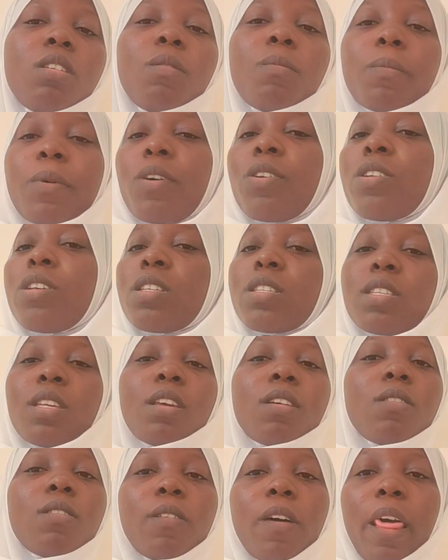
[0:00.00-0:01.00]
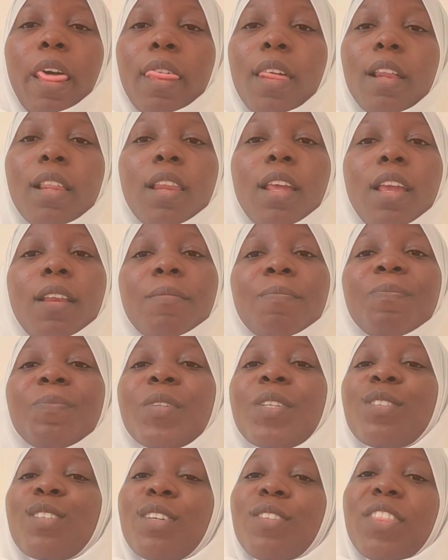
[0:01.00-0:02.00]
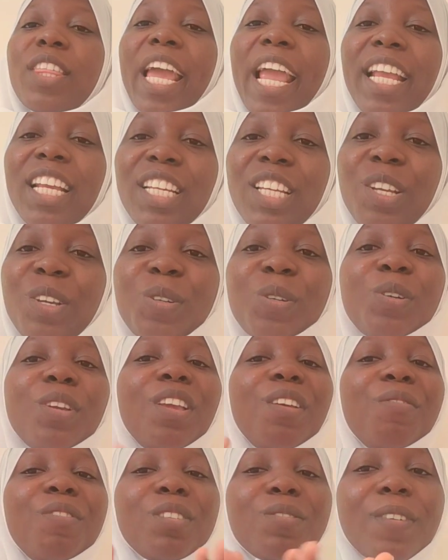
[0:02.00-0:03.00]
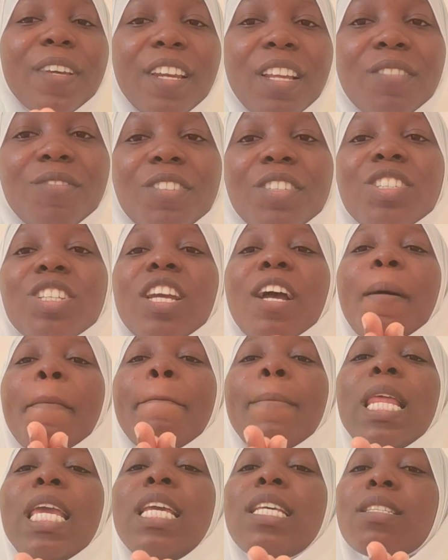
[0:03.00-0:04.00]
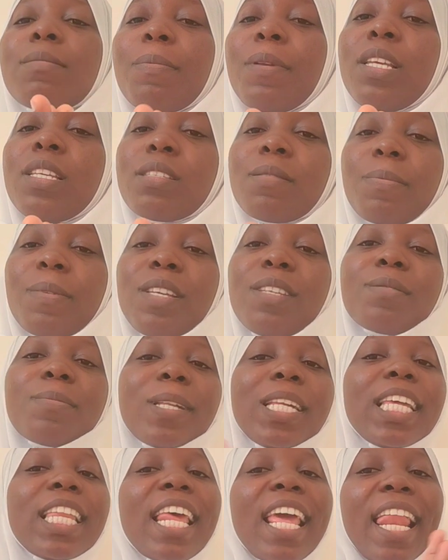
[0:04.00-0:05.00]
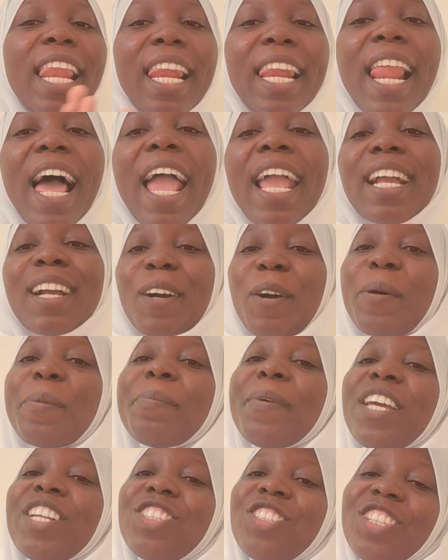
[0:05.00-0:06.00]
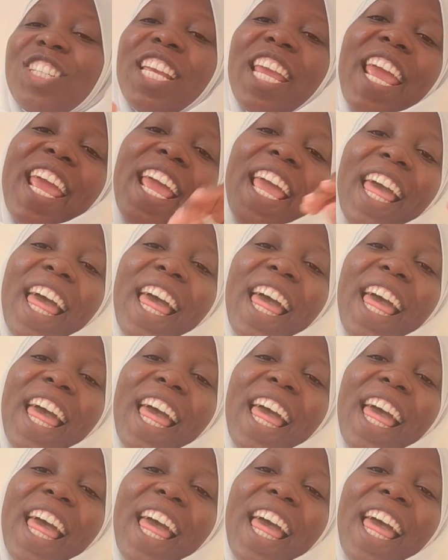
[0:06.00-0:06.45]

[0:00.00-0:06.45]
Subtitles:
policy or anything. So thank you. If it's beneficial, please like, comment, share,